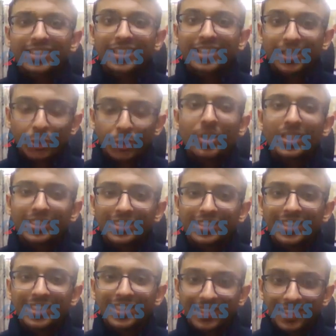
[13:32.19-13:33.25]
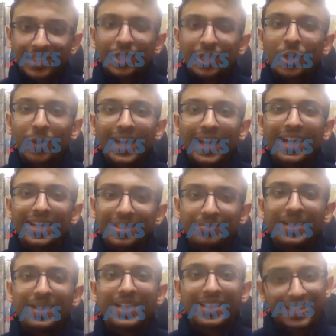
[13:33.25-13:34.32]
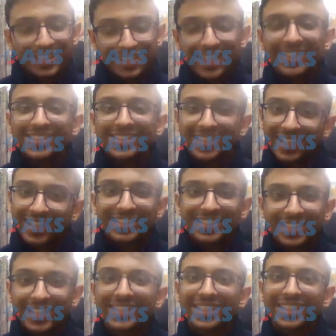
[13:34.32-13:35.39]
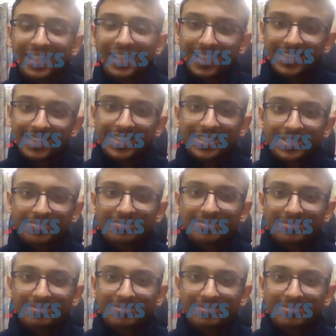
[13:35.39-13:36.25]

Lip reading: it is towards the lower end, but yes, sir, it is a decent rating.